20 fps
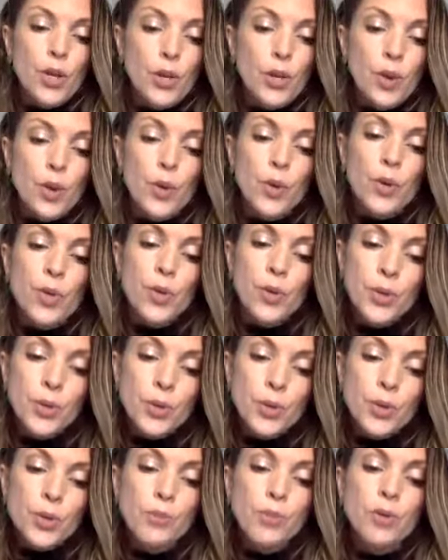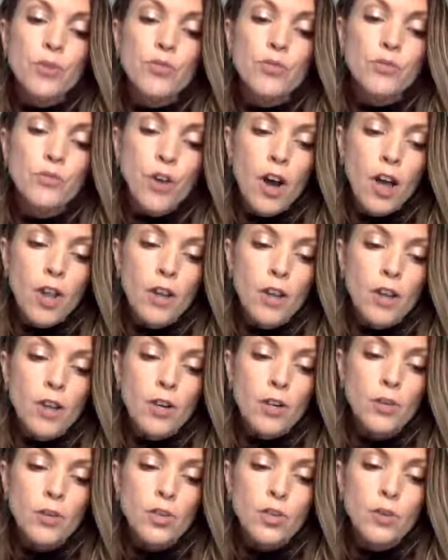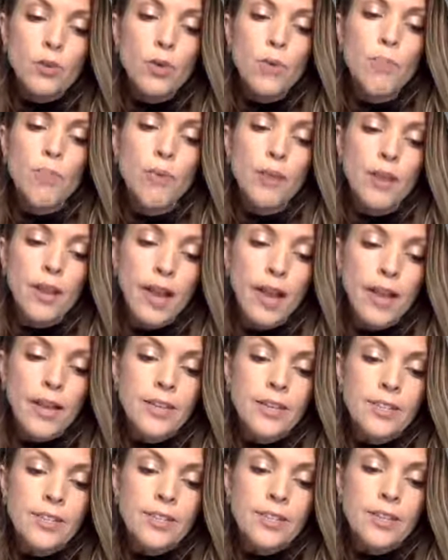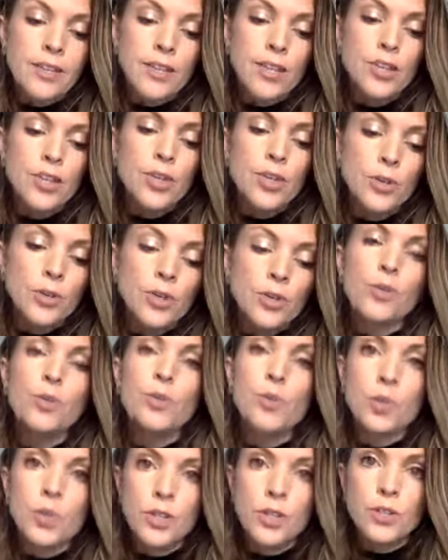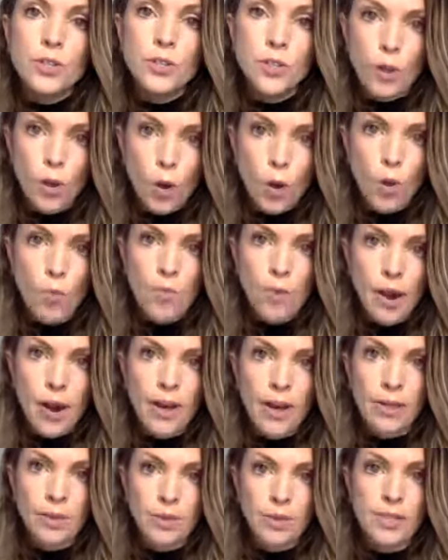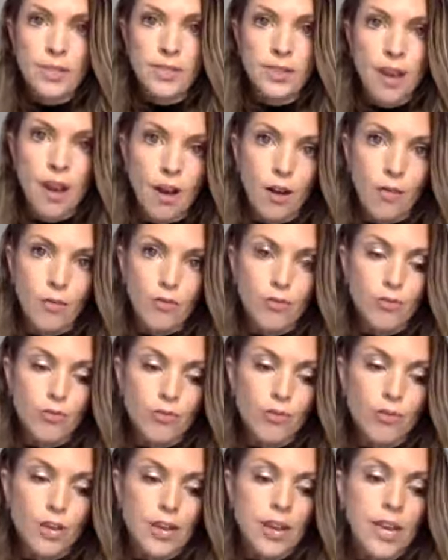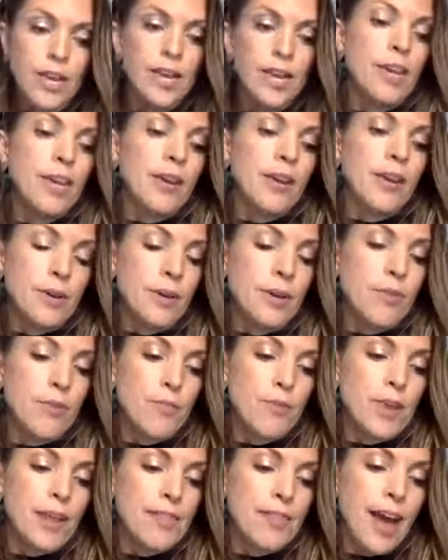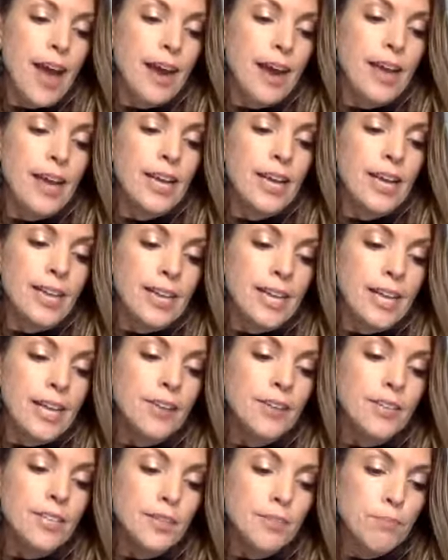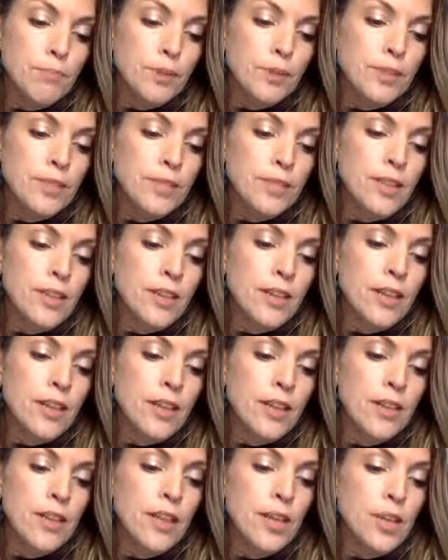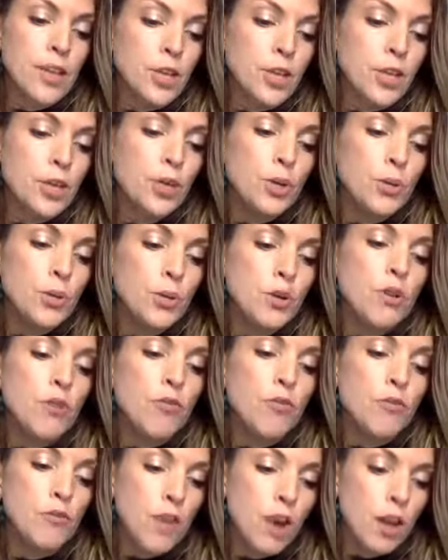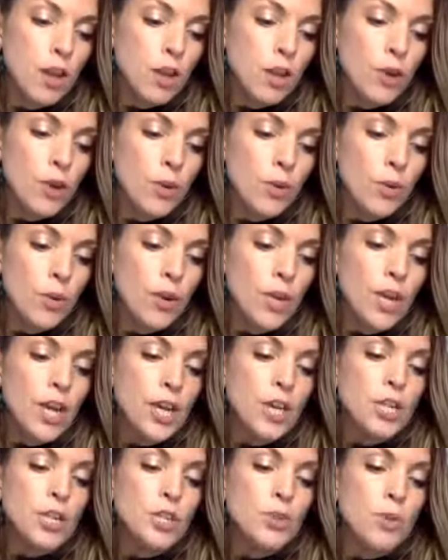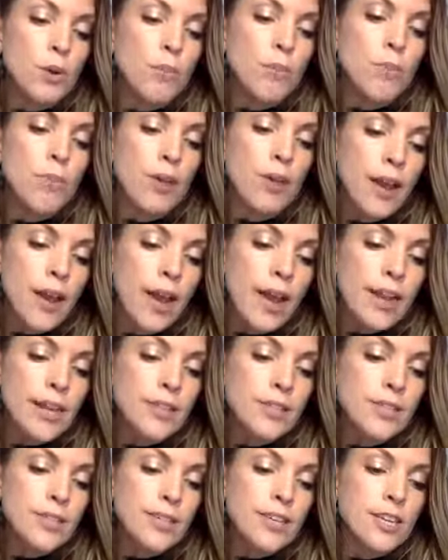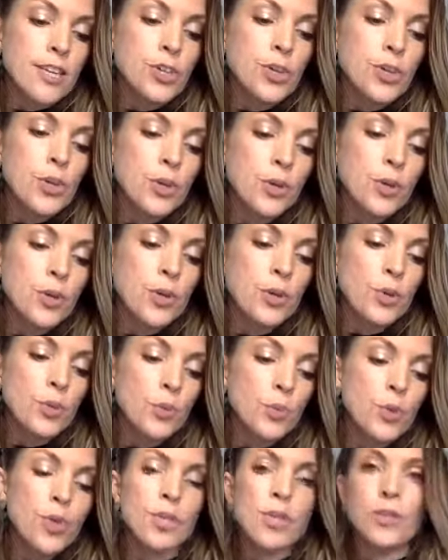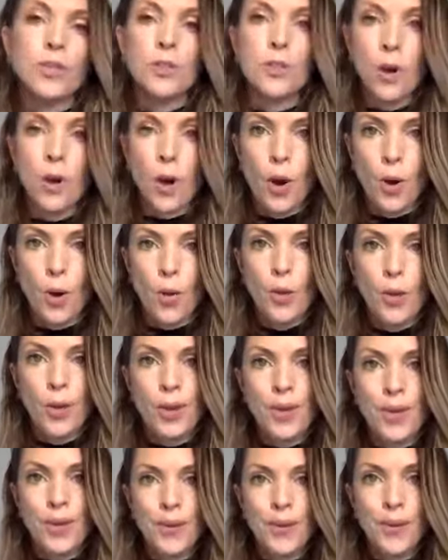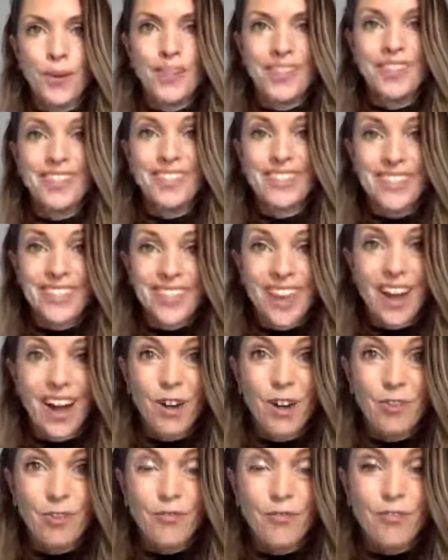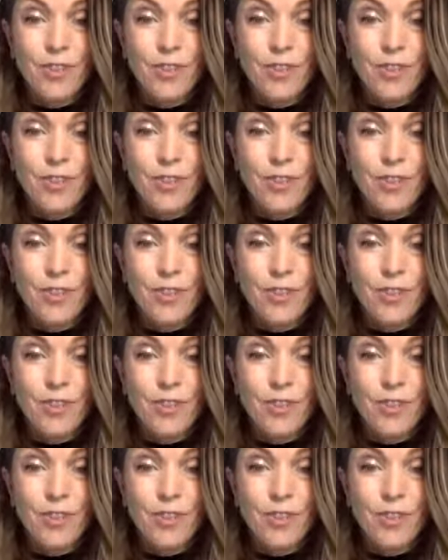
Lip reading: who you will follow to a place you wouldn't go by yourself. I'm going to repeat that. A leader is a person that you will follow to a place you wouldn't go yourself.